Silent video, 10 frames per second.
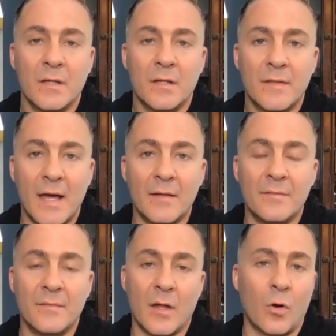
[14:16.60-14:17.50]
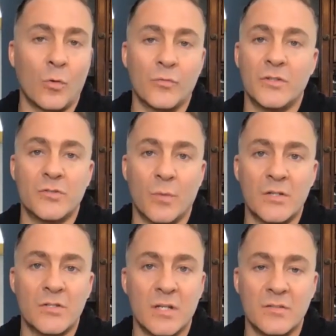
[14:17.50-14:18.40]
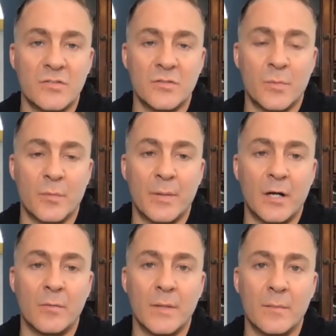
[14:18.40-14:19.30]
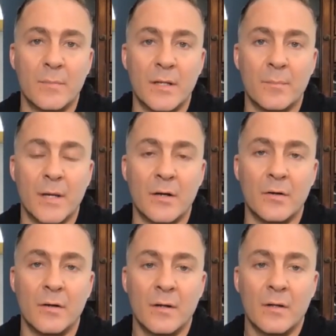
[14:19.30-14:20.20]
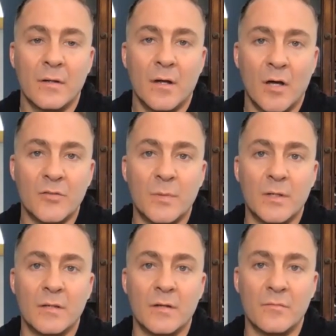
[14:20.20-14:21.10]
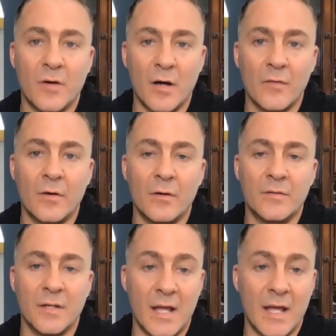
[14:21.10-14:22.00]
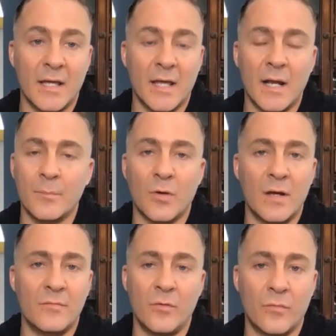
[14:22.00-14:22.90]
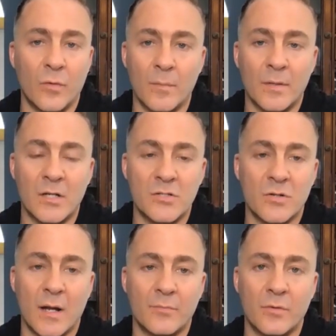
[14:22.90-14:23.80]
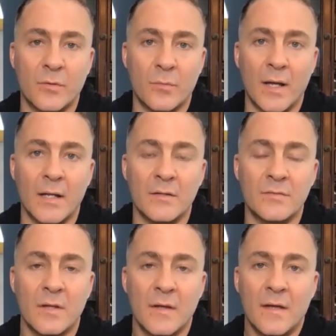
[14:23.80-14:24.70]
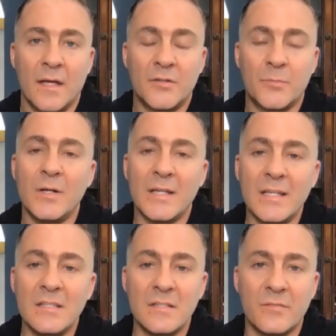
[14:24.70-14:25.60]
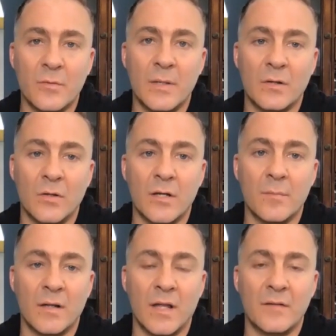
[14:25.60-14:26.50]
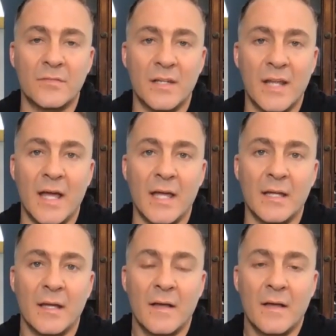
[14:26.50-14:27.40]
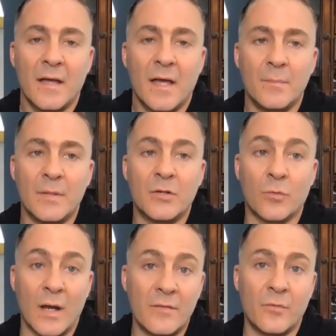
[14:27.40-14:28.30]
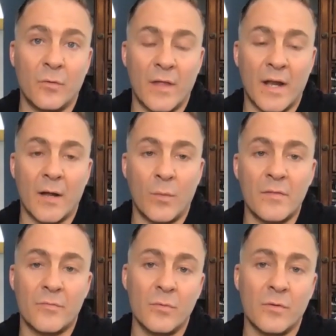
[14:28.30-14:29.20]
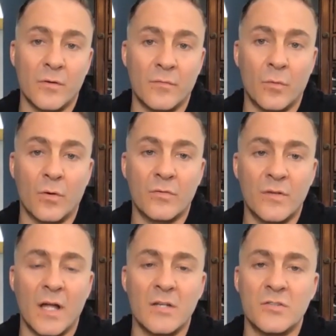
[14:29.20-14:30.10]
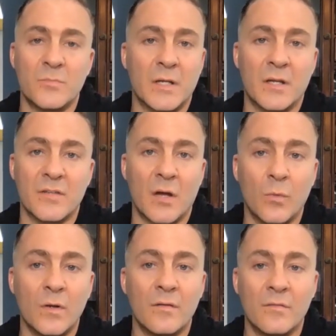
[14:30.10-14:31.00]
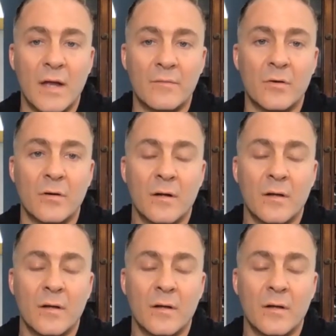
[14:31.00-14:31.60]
That whole situation has just prepared me to be a better husband and father today, and I'm grateful for it, because you're absolutely right. It's pretty easy for me to look at my life today and be grateful that I went through the divorce, not just because I wouldn't have ever